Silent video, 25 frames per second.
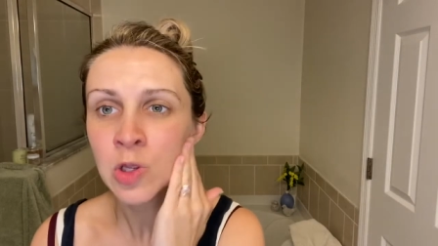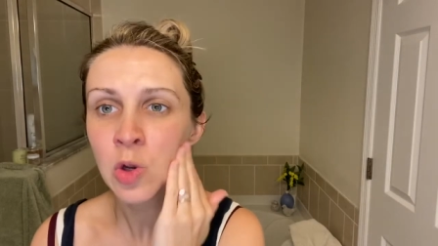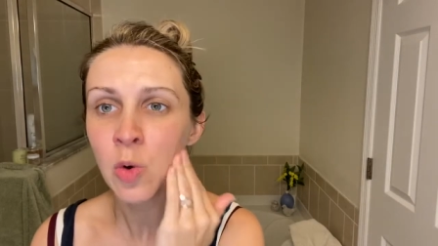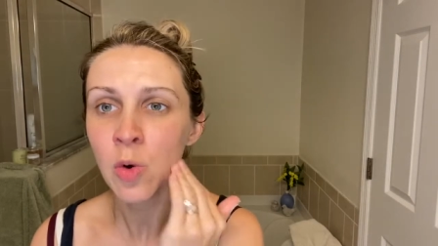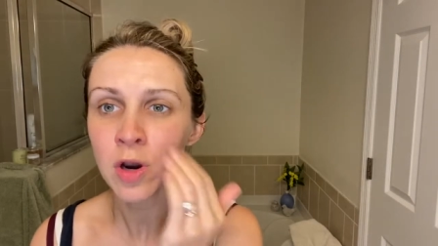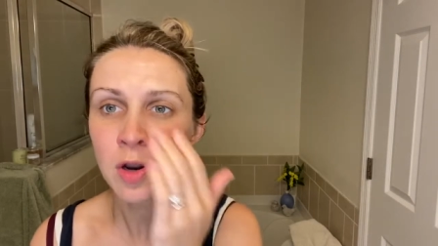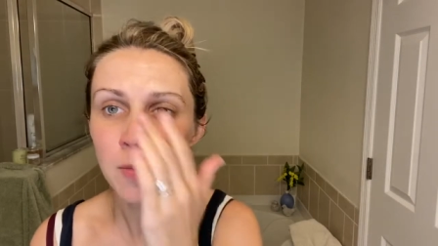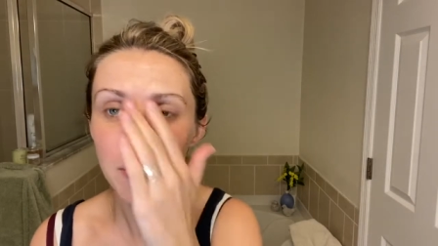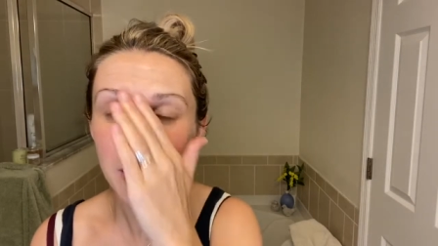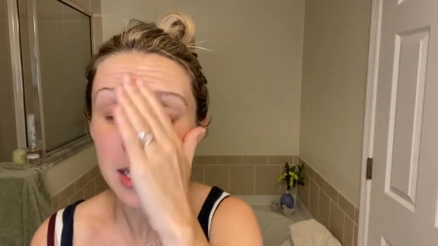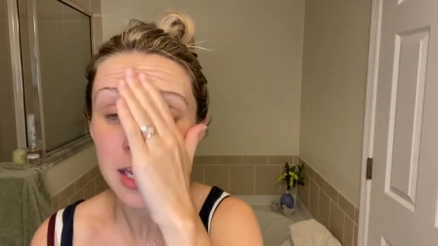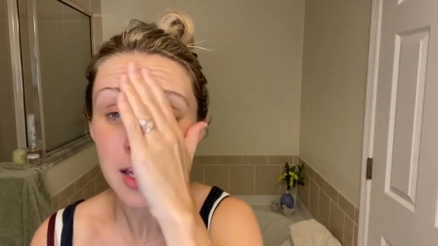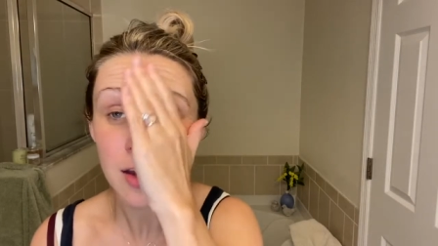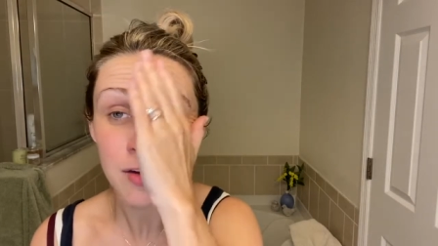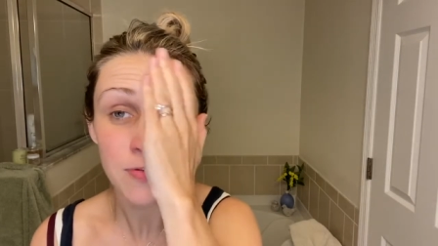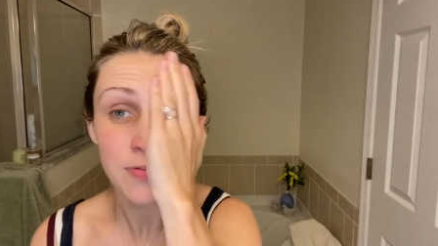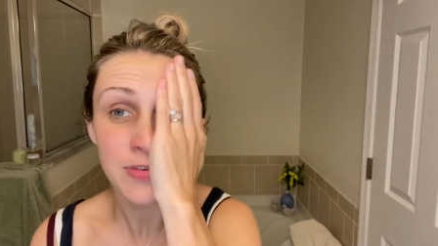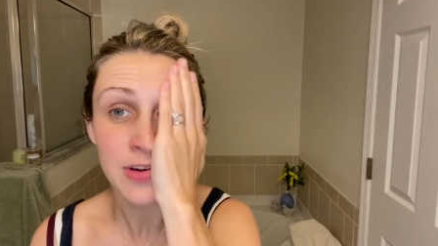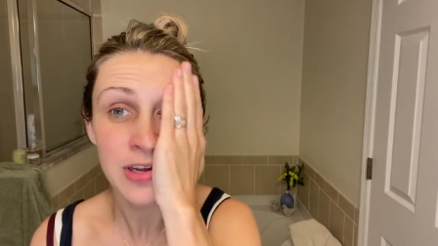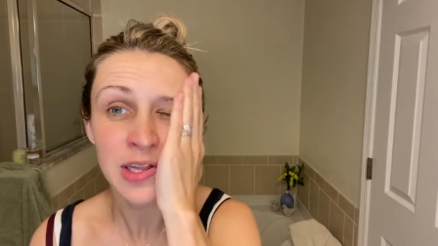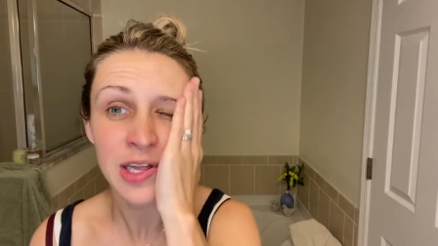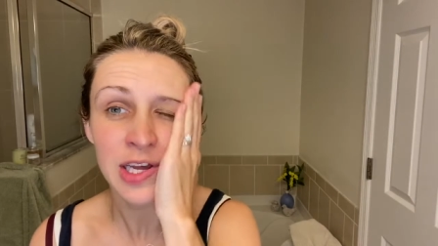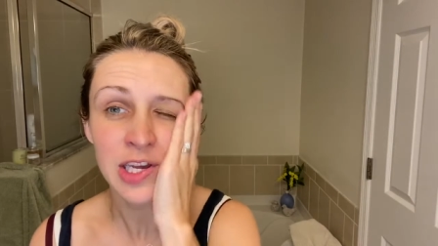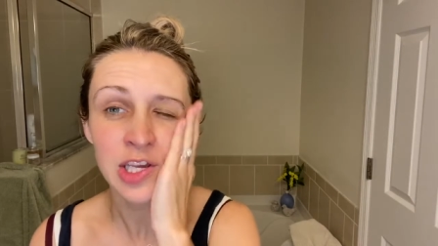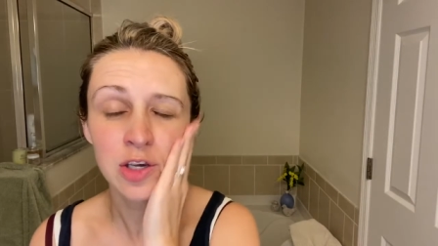wanna make it
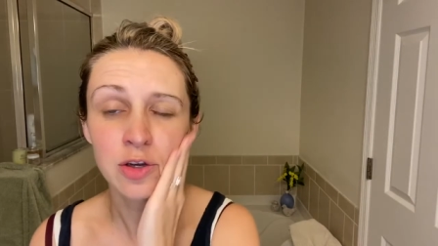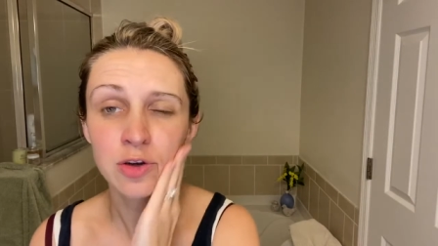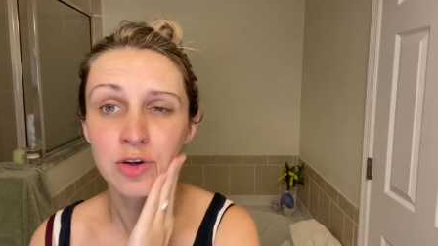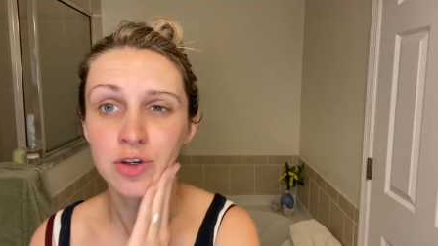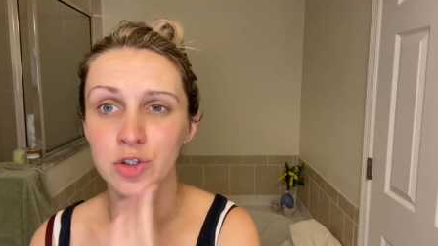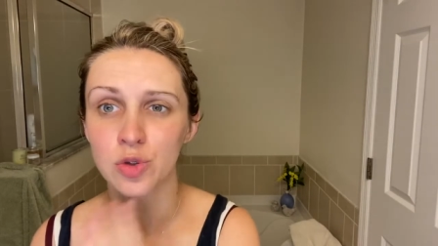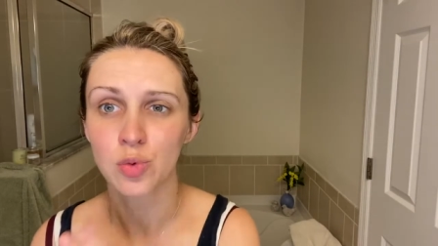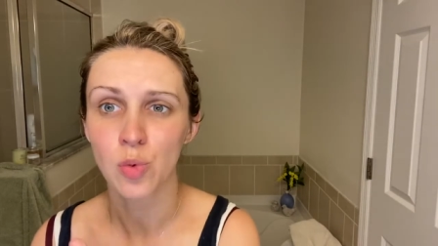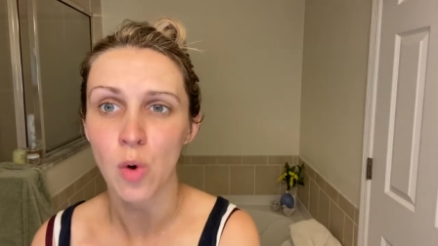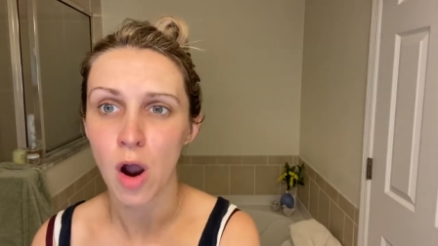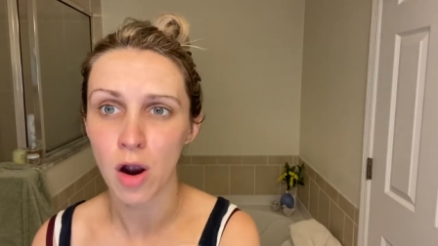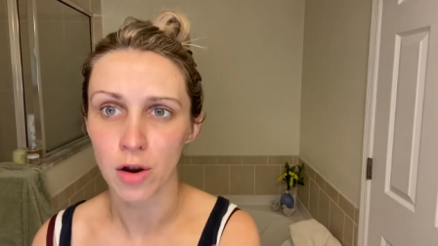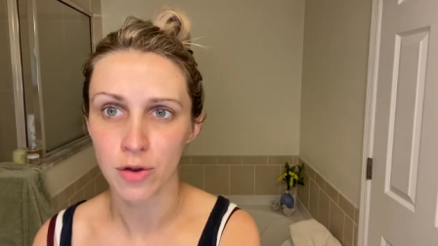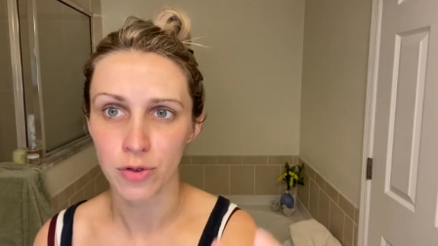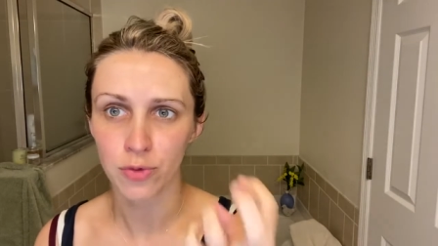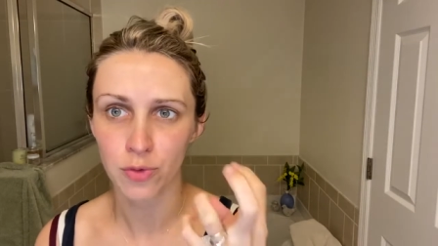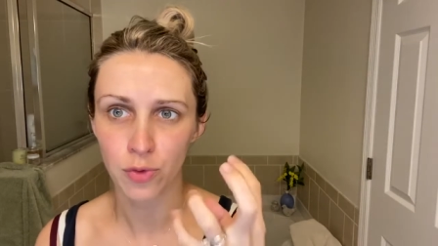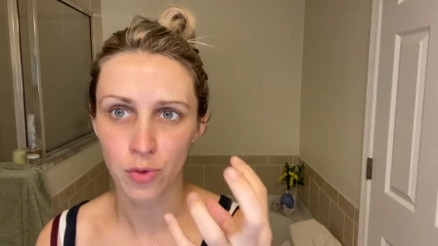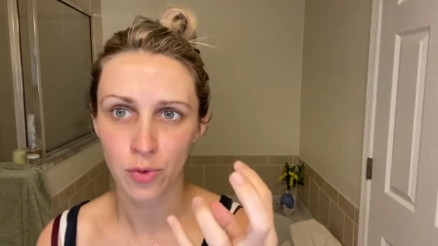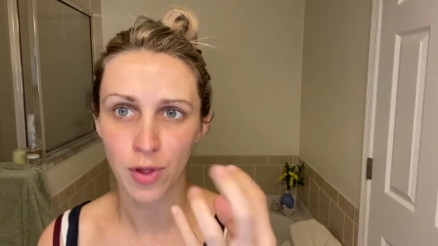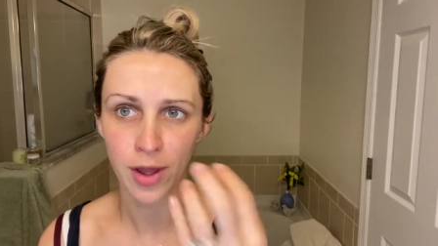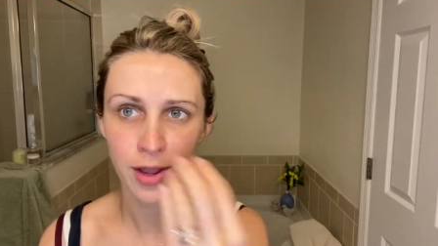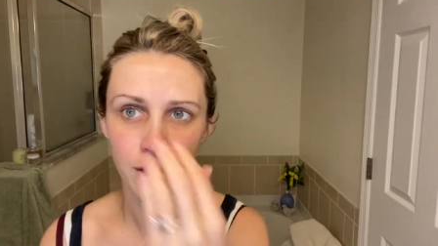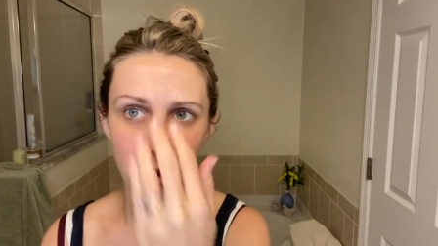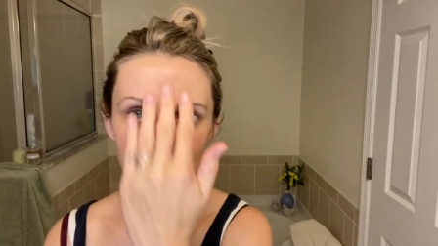feel like you just walk through
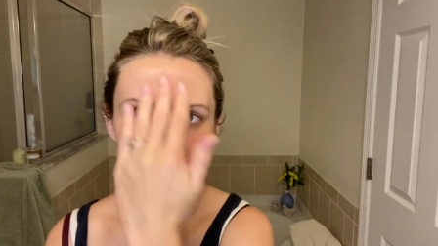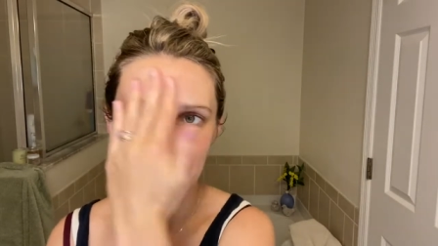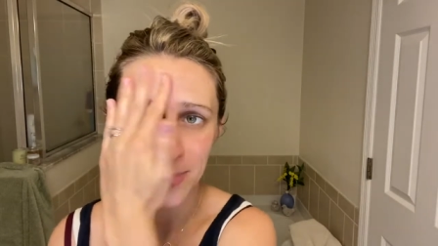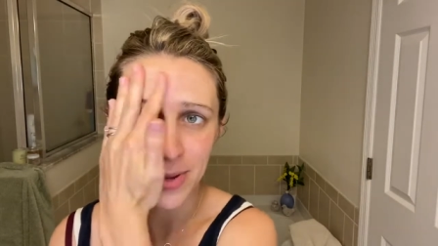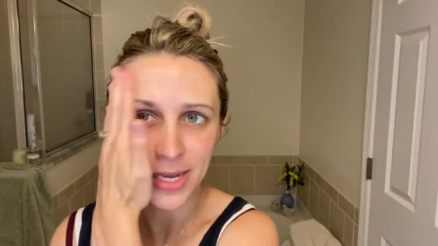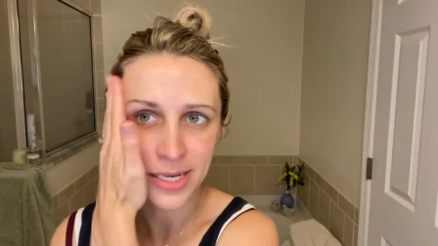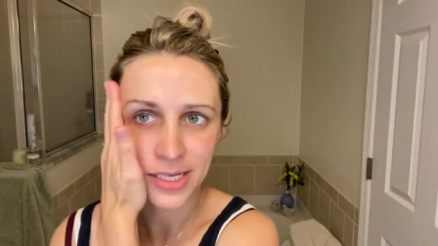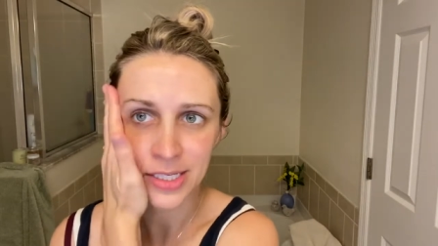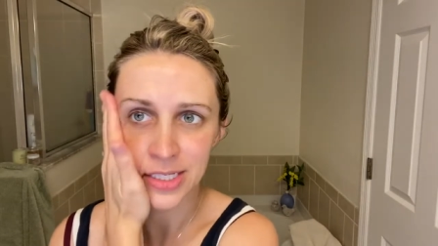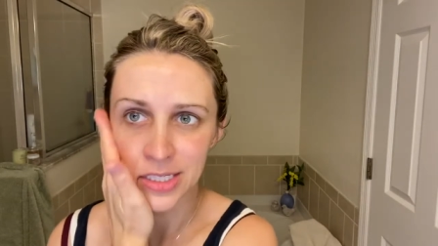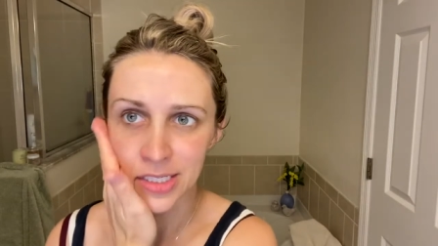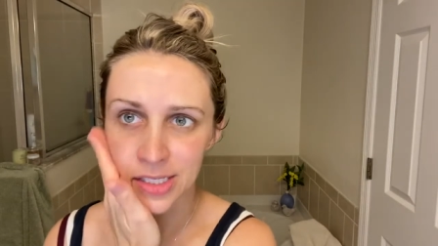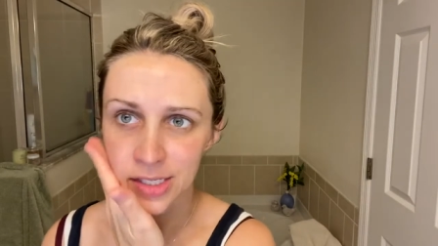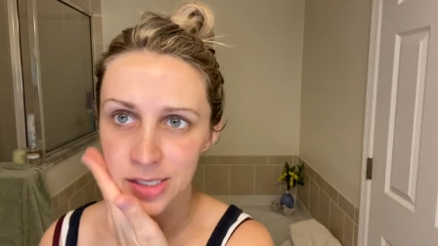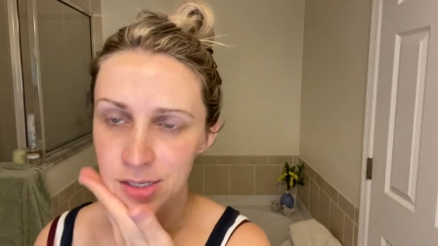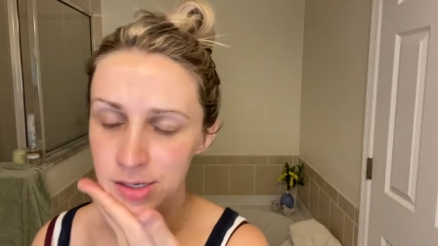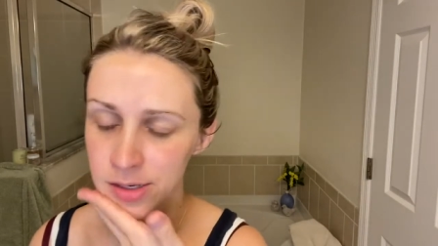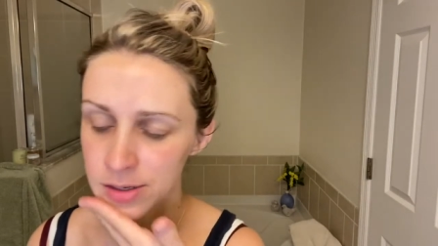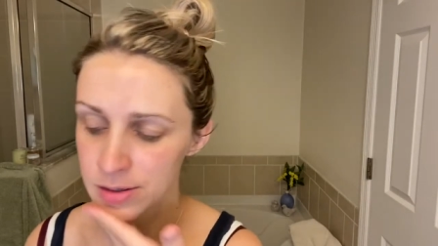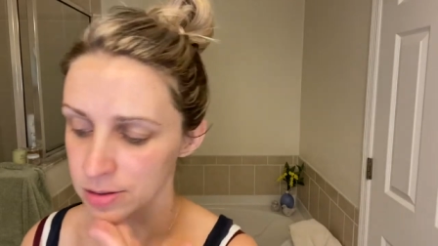like a mist.